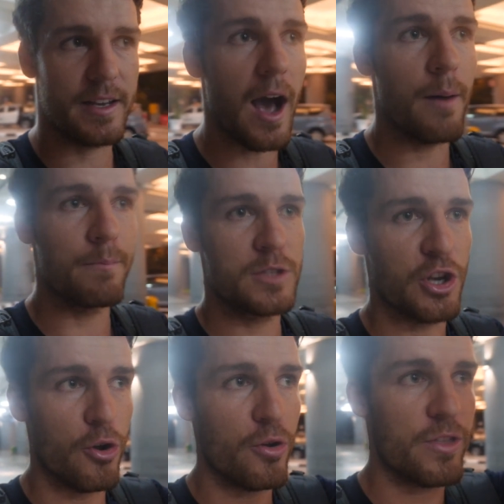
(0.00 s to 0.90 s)
come
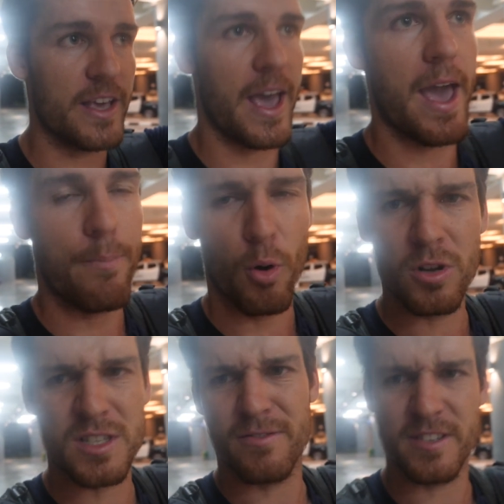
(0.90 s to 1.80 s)
to the
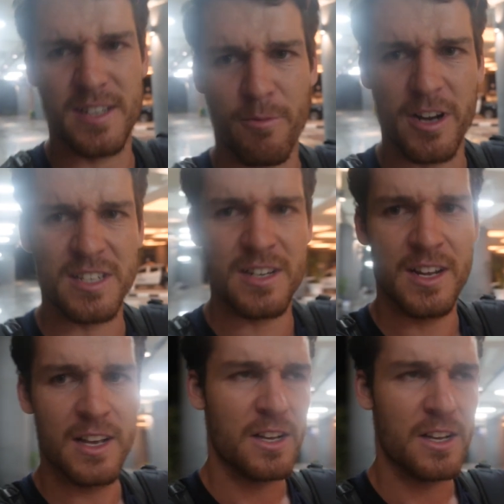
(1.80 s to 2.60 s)
airports for some reason.